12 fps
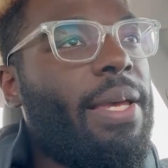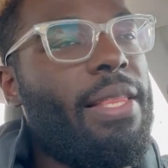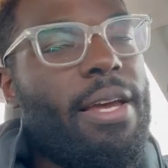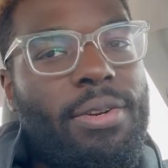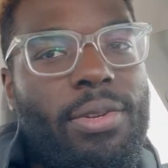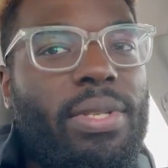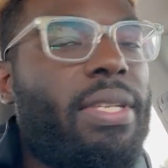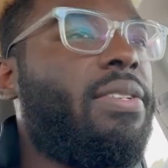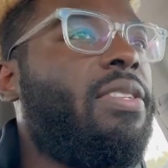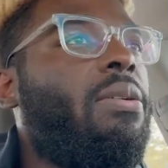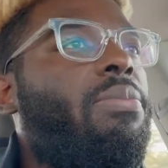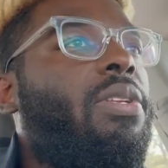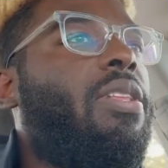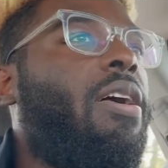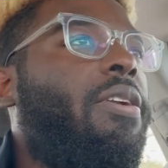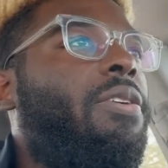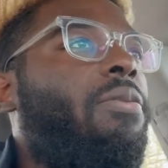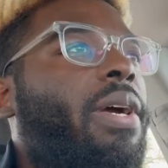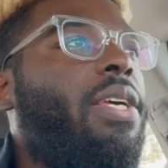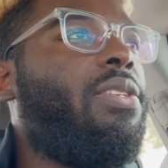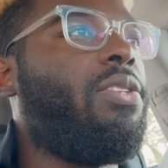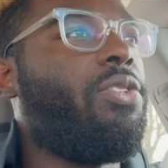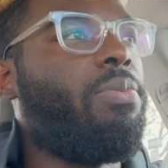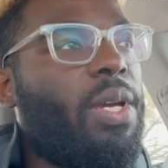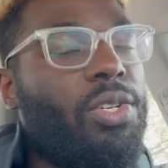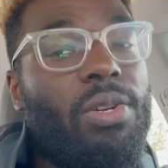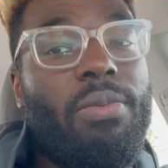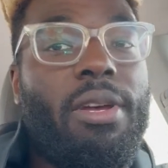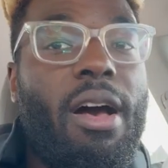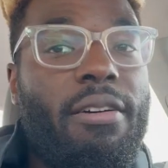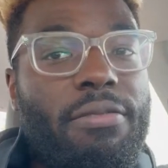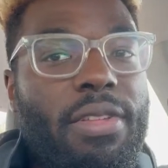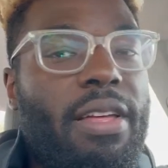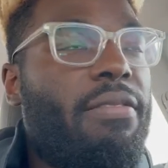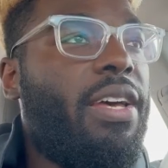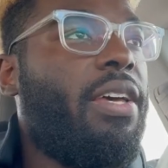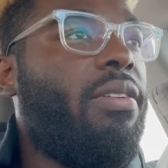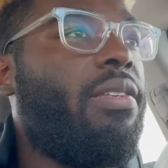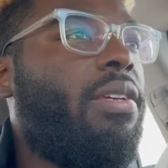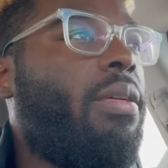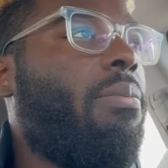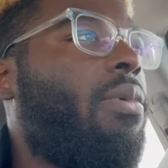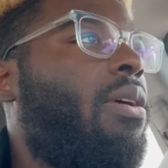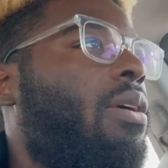a lot of new systems, a lot of new ways to just make sure we offer that value to them.